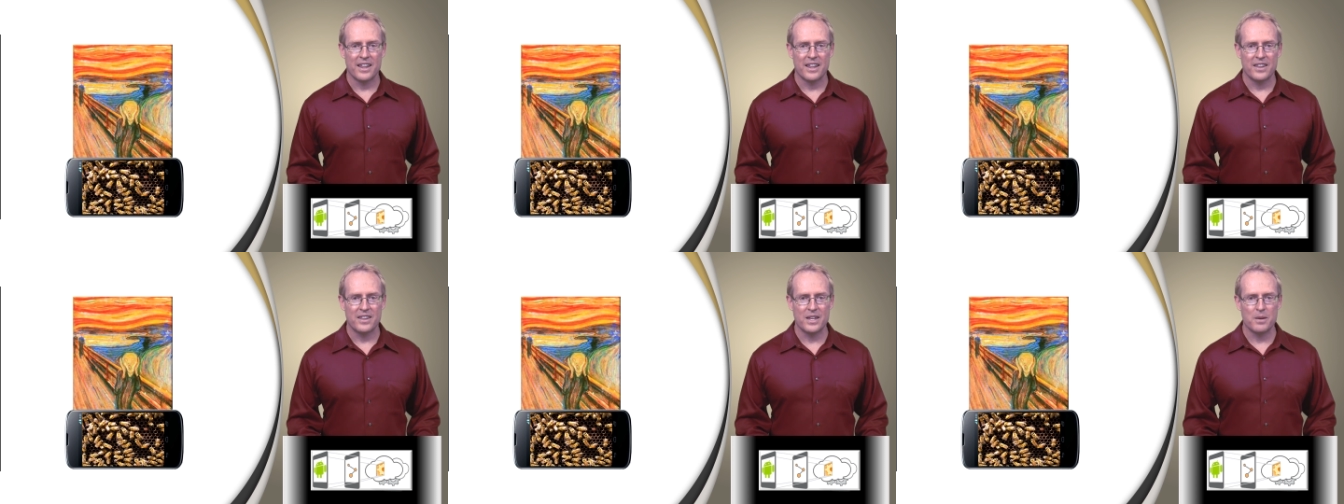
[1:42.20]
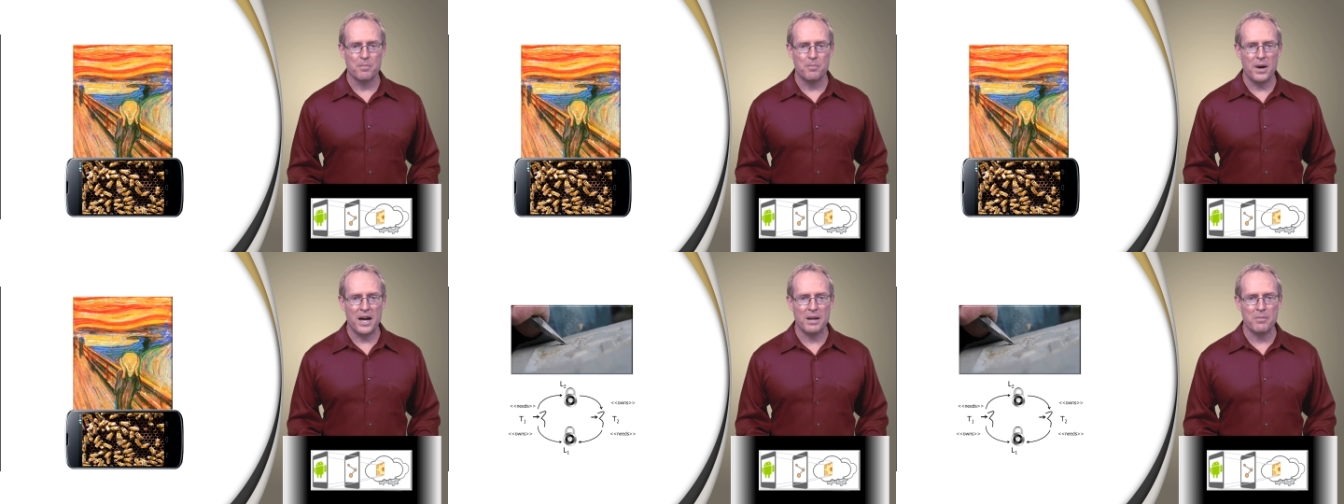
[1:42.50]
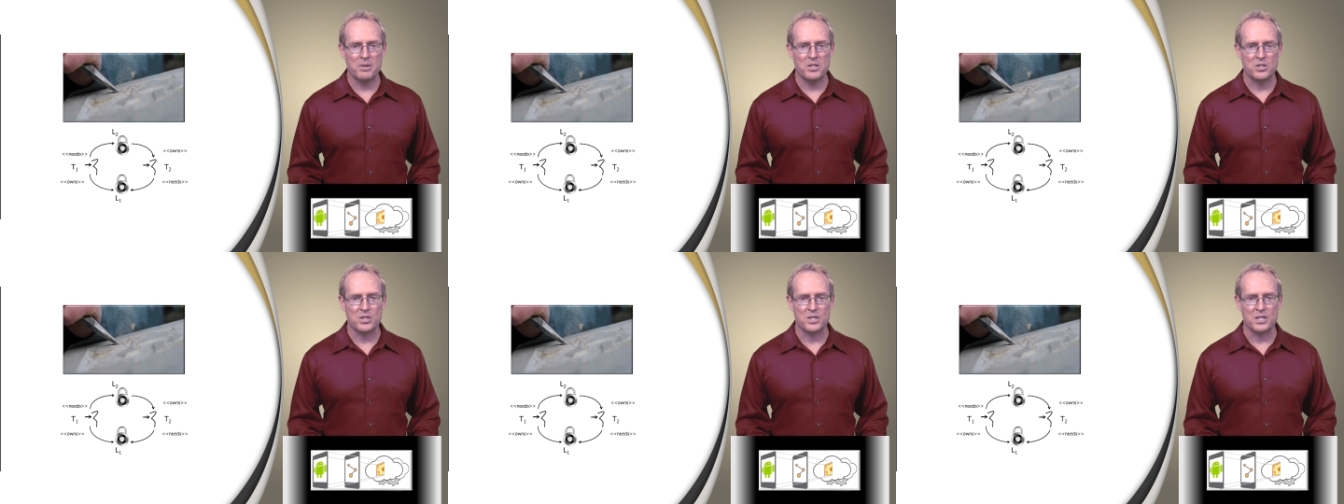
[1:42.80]
The
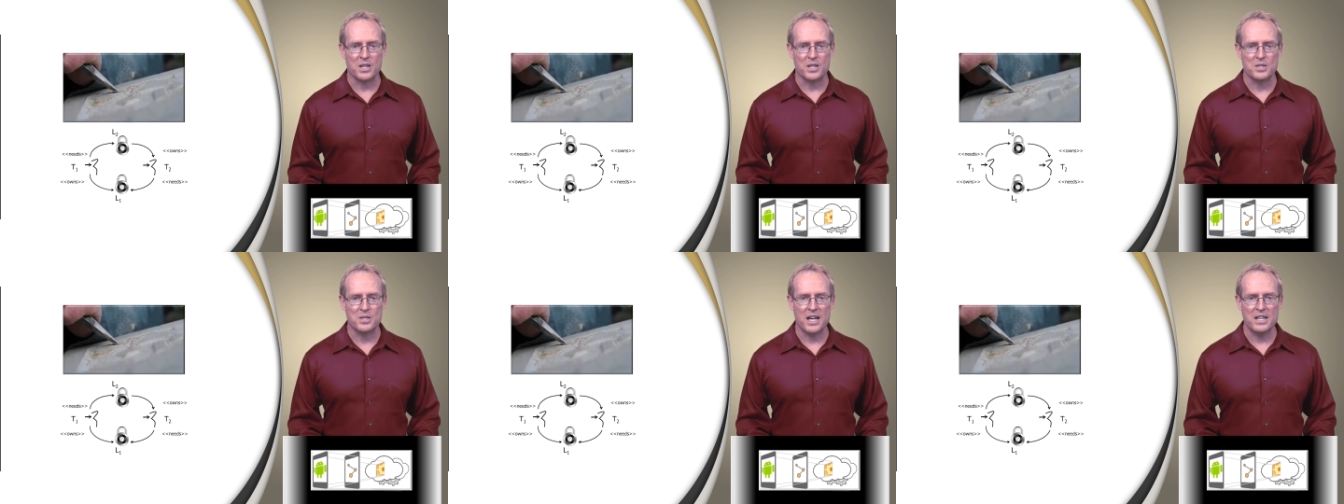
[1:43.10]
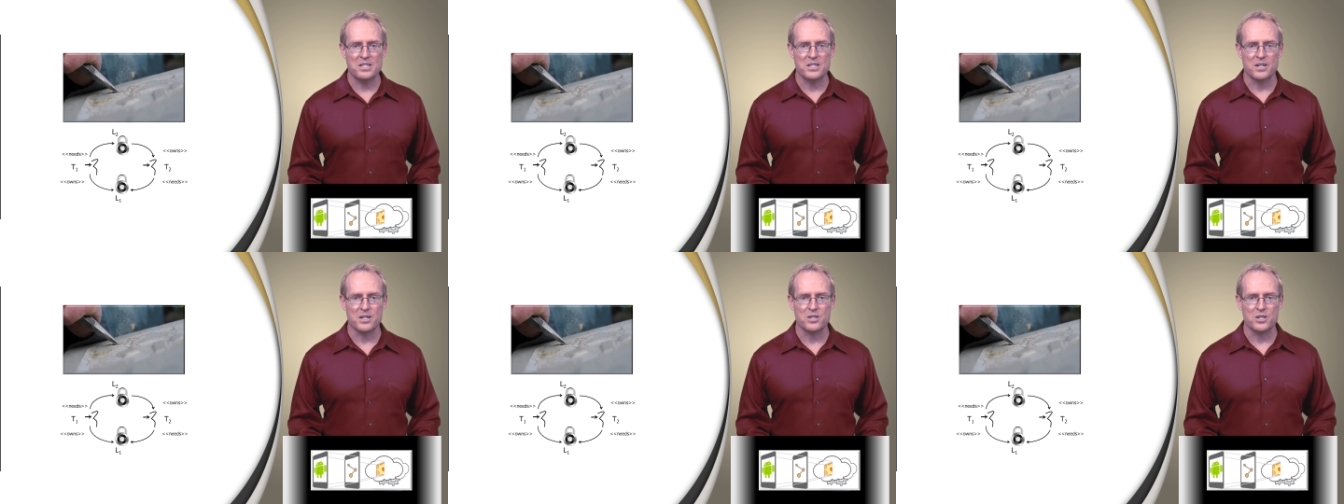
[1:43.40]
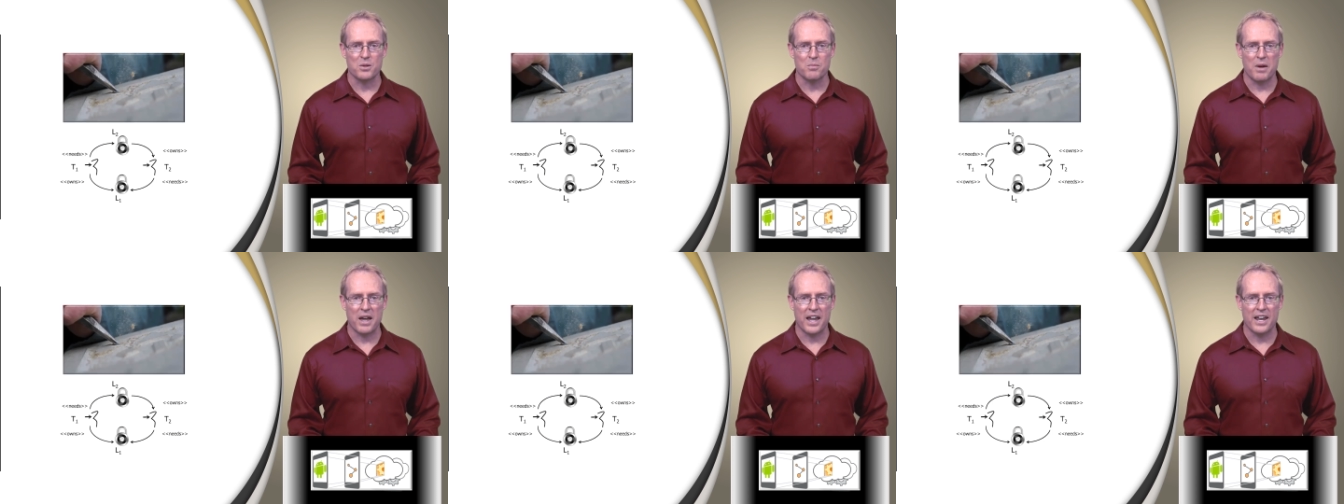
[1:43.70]
impediments to success in this
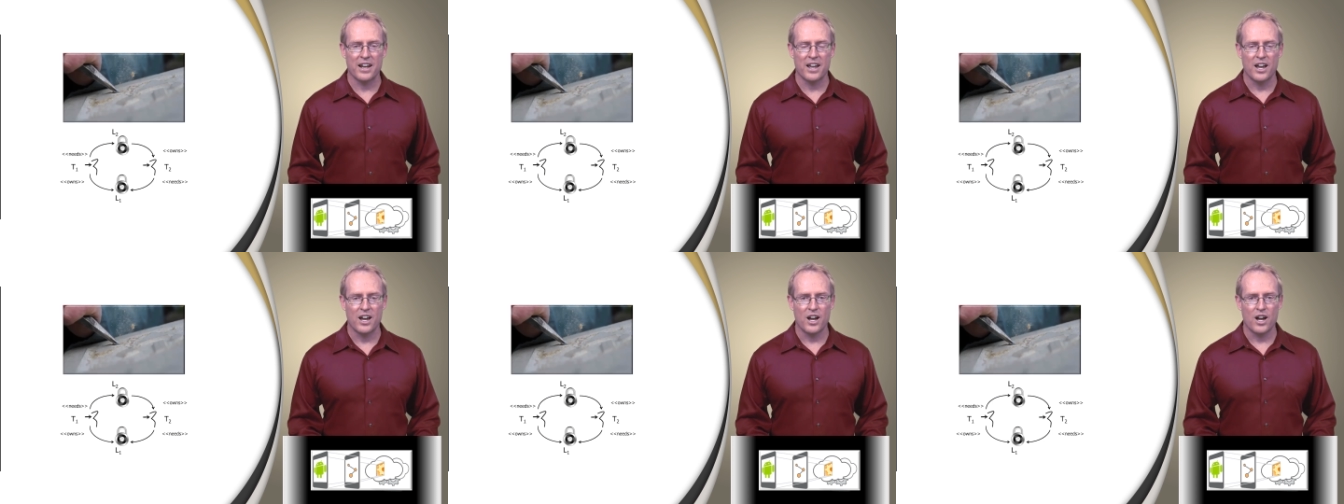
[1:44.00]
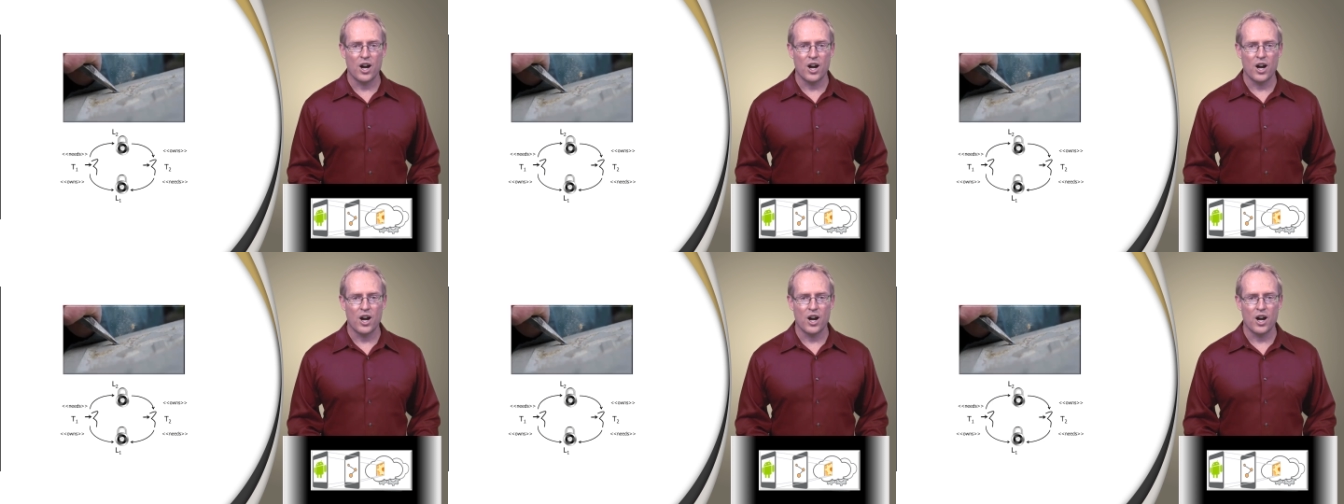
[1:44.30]
domain